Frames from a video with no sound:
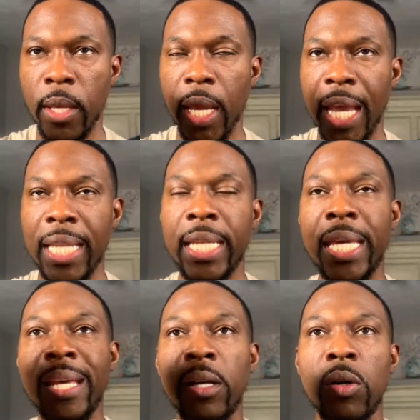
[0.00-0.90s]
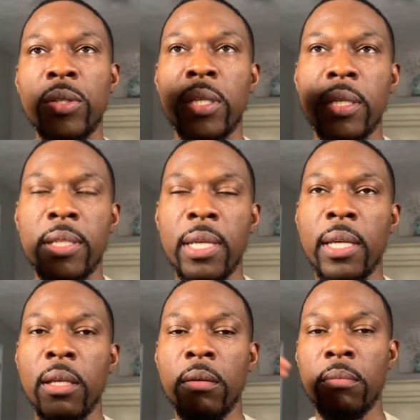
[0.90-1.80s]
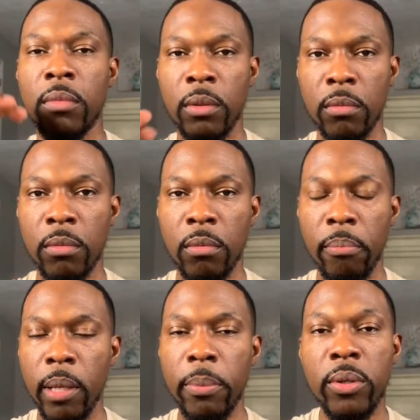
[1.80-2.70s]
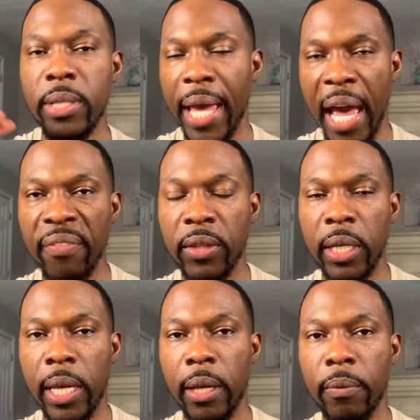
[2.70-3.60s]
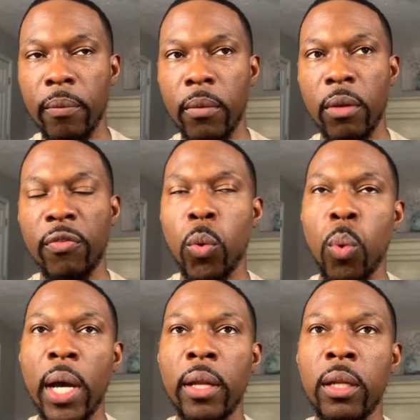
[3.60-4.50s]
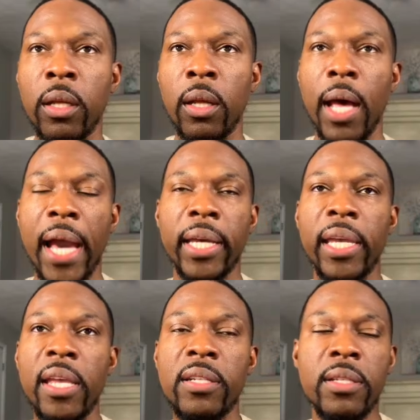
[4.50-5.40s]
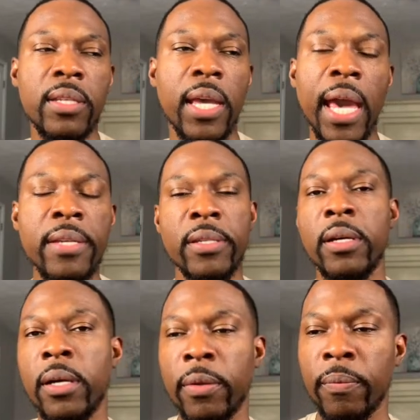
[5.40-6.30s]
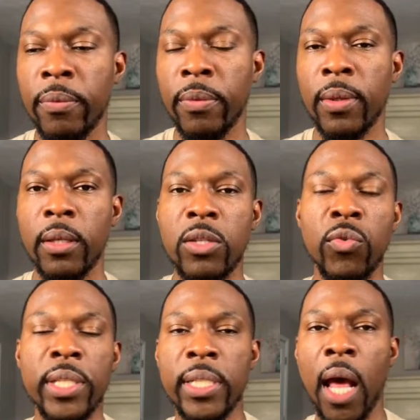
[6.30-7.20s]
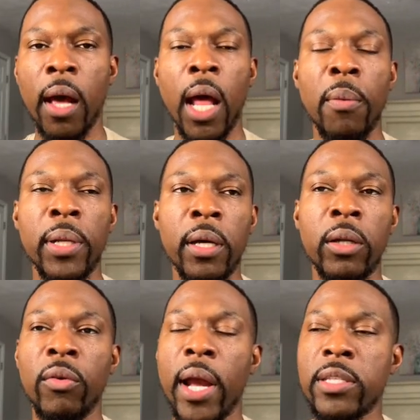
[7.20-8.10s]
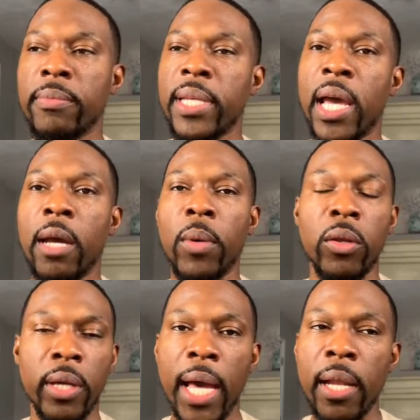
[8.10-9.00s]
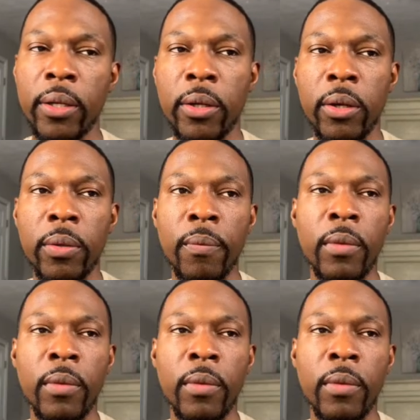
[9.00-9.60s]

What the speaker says: and then go to the team members after that, for one, I can easily say, hey, John, just reaching out. I would love to grab some time on your calendar.